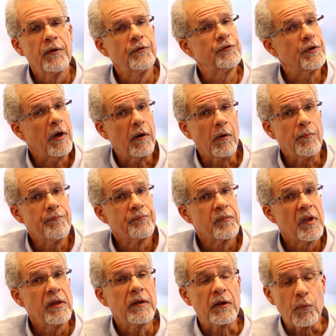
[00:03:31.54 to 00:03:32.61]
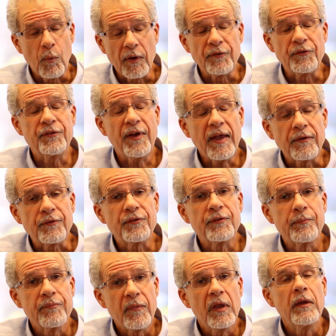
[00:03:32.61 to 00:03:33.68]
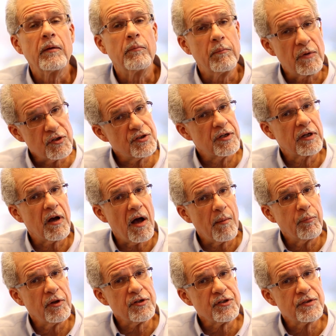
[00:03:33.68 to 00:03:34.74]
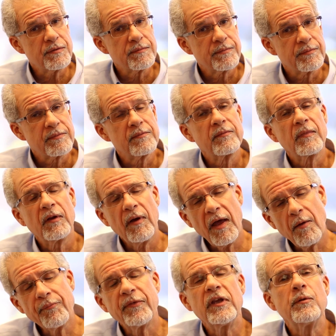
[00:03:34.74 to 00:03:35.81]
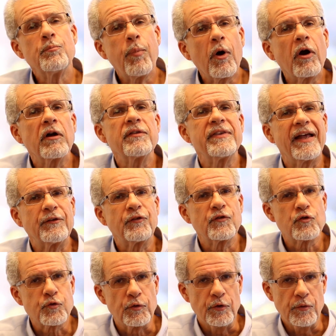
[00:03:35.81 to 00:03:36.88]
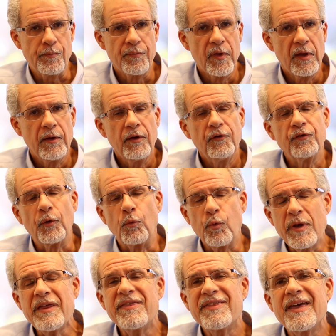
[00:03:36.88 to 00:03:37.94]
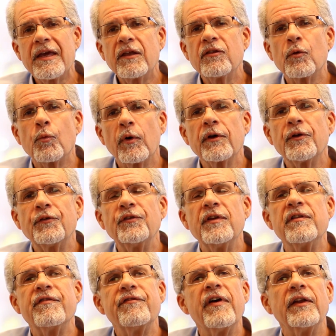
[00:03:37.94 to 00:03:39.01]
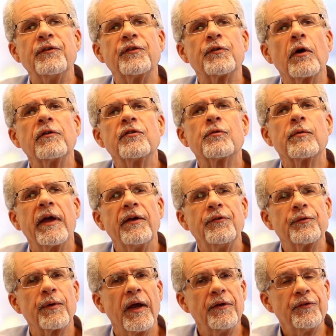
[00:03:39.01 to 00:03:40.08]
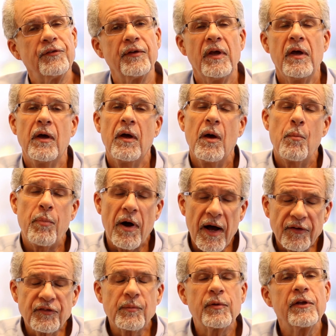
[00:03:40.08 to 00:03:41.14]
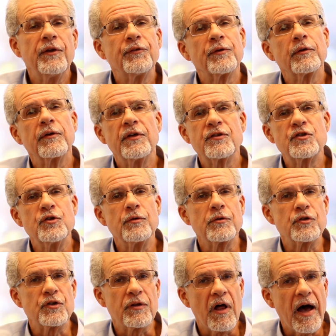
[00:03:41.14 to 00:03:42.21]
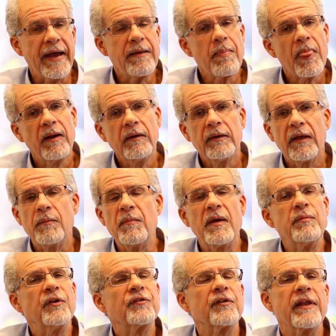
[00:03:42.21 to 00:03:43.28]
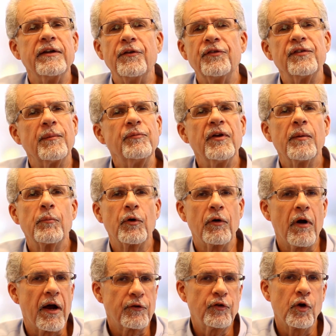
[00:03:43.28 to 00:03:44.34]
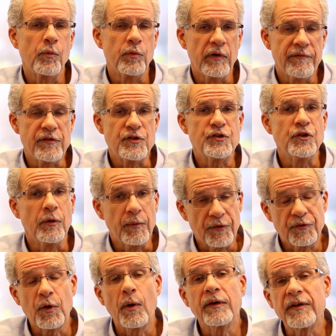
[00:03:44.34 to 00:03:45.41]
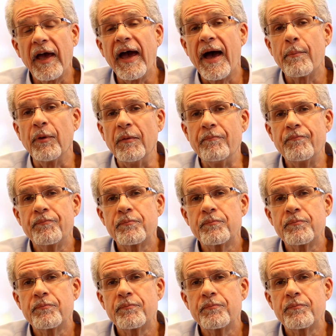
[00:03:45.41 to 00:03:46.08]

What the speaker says: So, in one sense, mission accomplished? Well, in part that's true. So we think that we're going to see the Fed start to raise rates possibly as early as June or July, and maybe as late as September or October of this year, but it's going to happen.